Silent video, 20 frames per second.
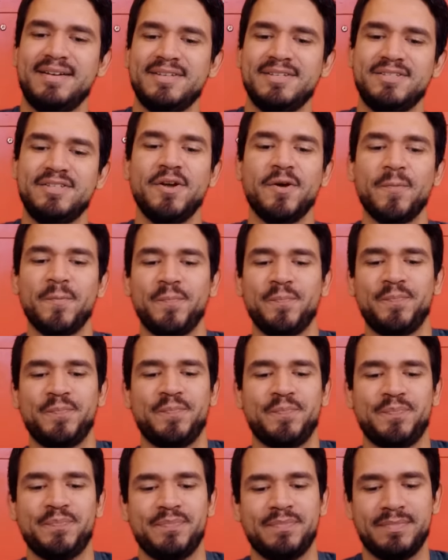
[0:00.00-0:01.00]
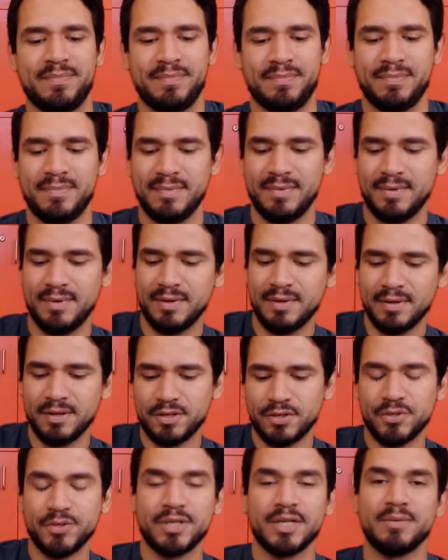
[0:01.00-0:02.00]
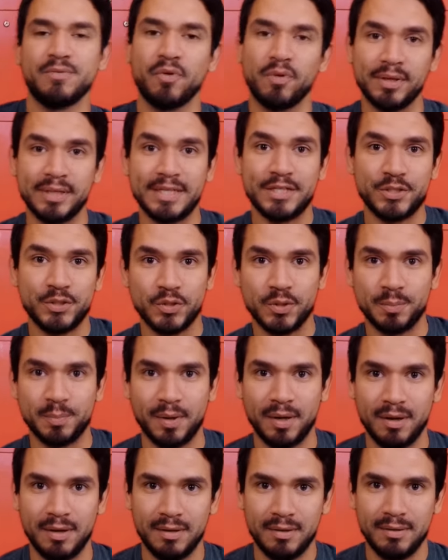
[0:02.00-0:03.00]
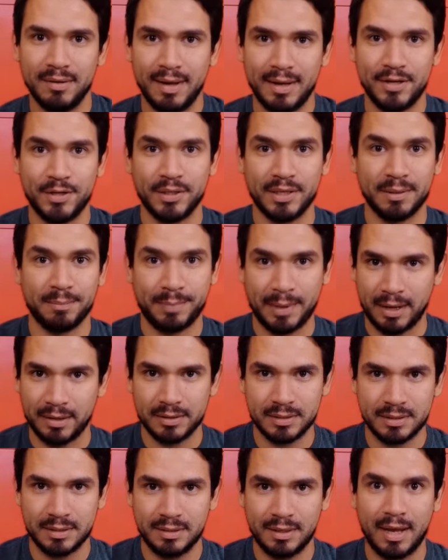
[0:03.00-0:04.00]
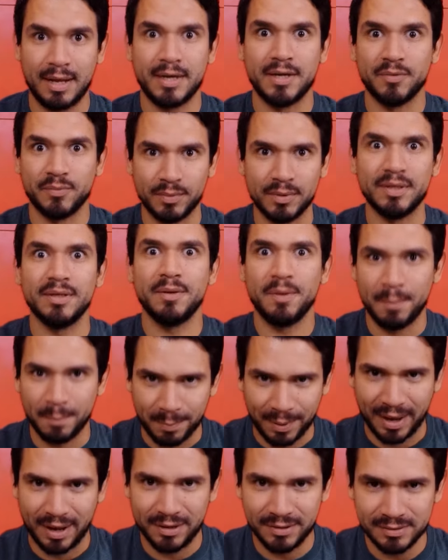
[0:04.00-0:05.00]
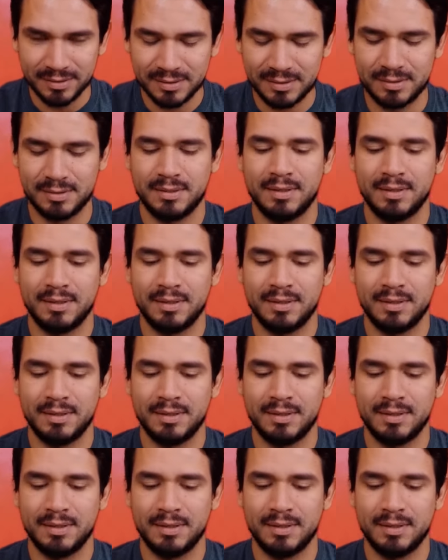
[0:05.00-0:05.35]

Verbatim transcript: So, you can roll it into a ball and you can bounce it and it will bounce.